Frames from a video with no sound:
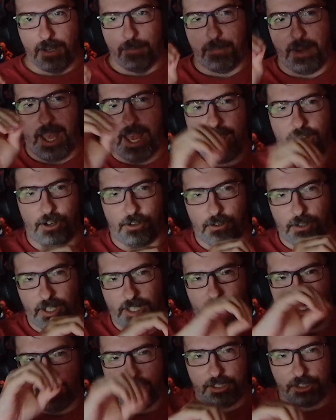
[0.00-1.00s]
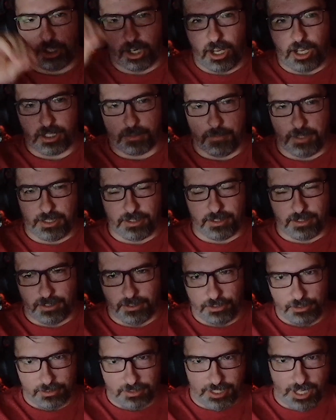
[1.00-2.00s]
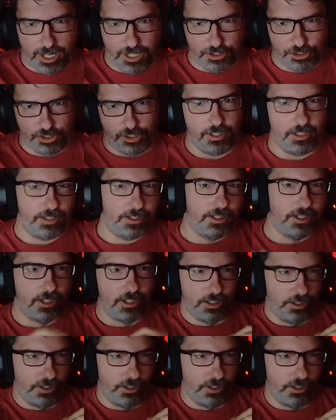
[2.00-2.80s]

but how each augmentation